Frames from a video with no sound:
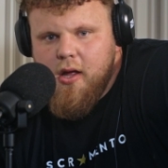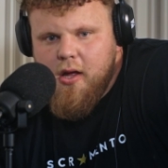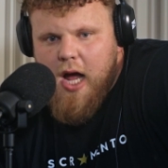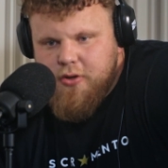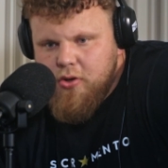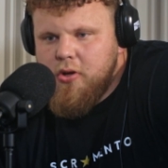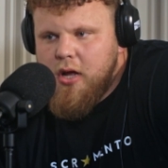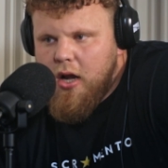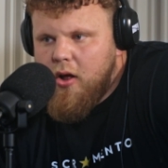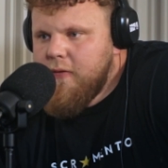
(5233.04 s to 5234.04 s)
I do
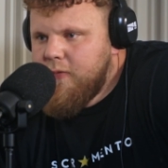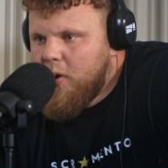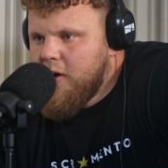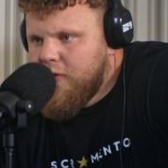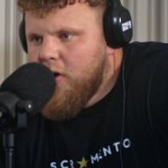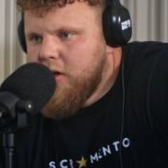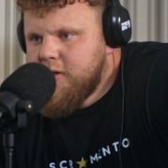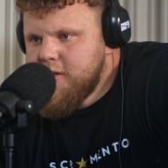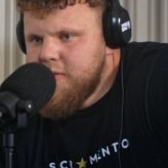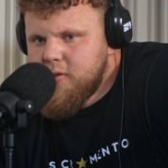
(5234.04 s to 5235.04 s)
a lot of work for
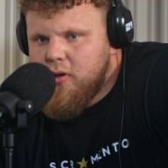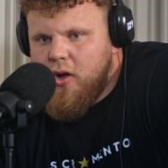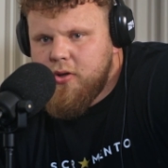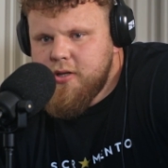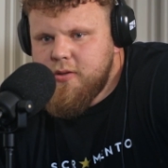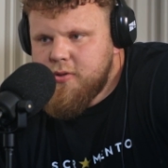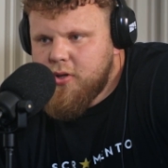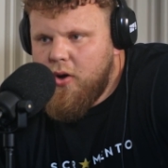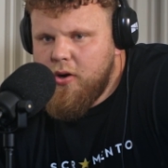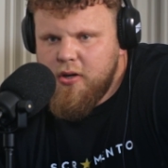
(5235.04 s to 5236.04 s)
autism. So Autism
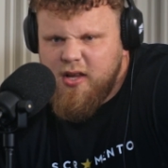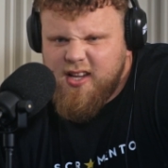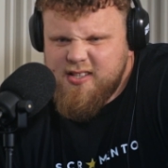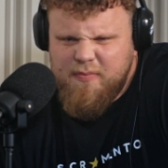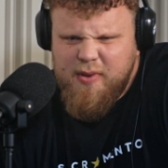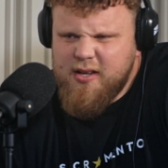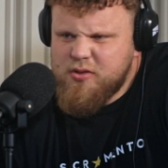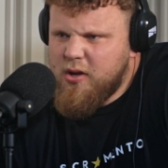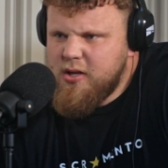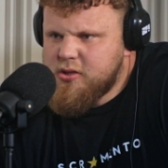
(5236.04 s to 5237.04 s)
Scotland, I think it's the
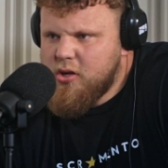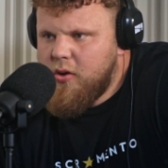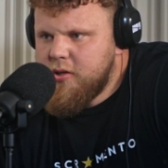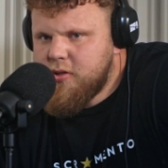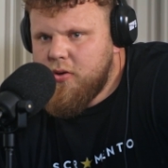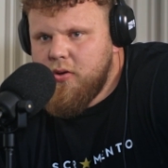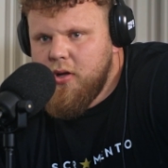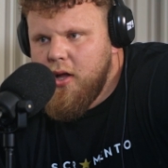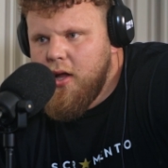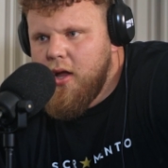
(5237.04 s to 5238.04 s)
biggest one in Scotland. So
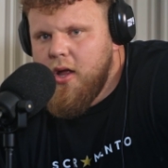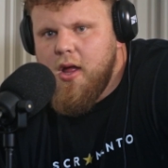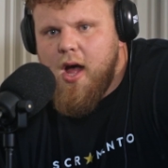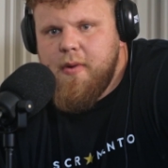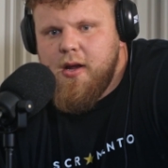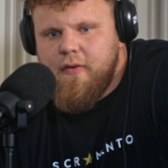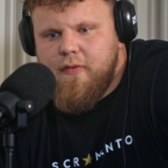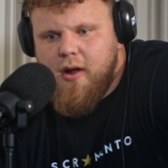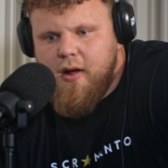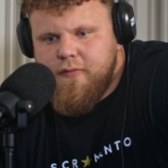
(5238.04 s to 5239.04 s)

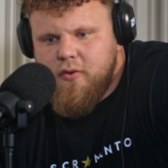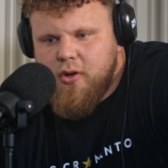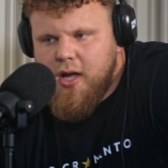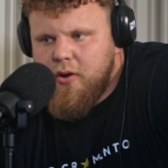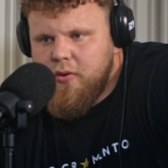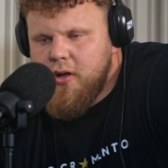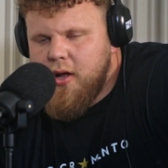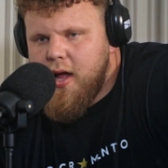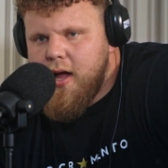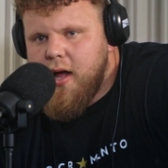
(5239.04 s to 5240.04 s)
I've took out
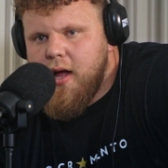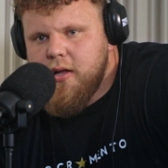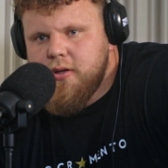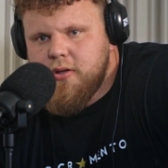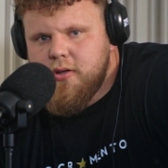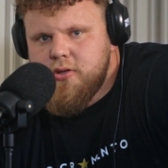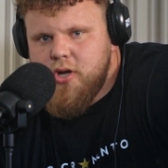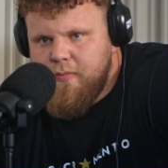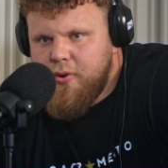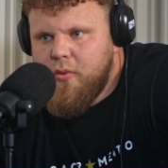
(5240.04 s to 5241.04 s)
a
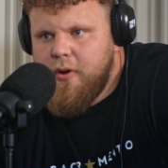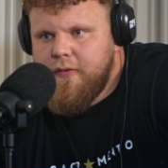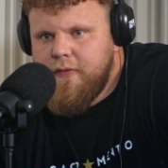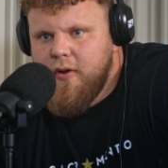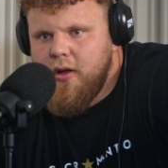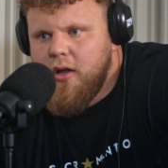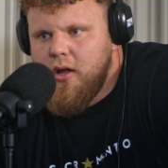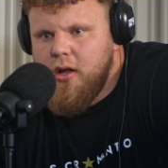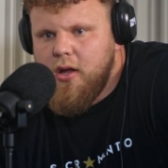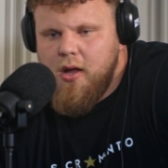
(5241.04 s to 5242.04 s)
jumper with
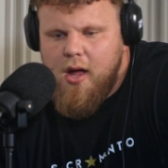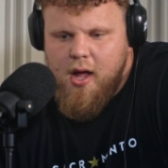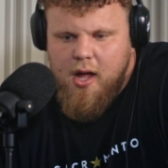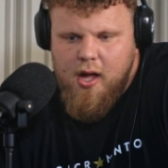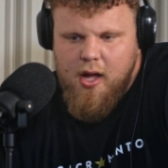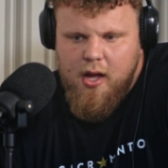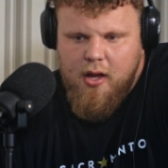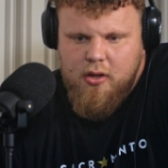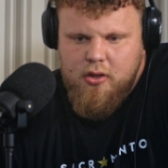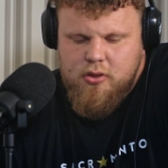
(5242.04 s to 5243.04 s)

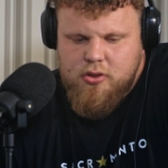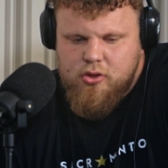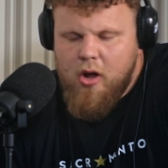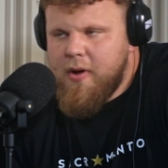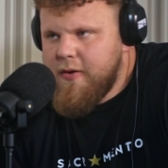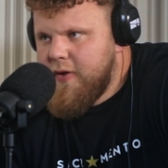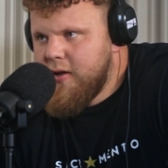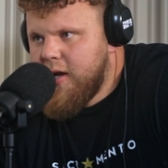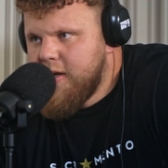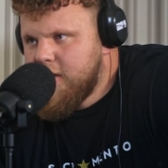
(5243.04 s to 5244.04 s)
Strongman
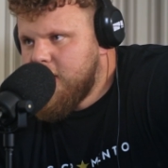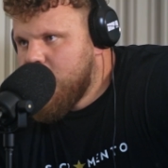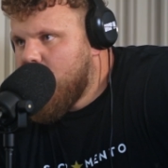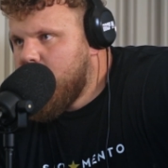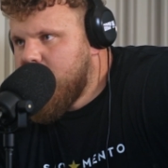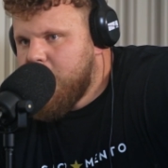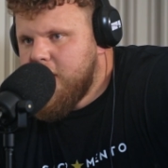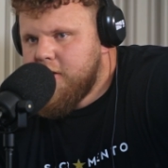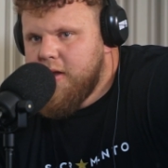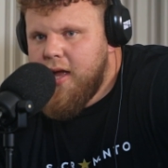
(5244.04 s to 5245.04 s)
Federation, and all money
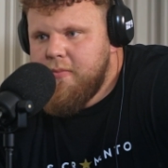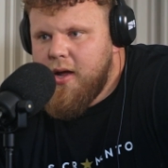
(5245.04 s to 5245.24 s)
went to them.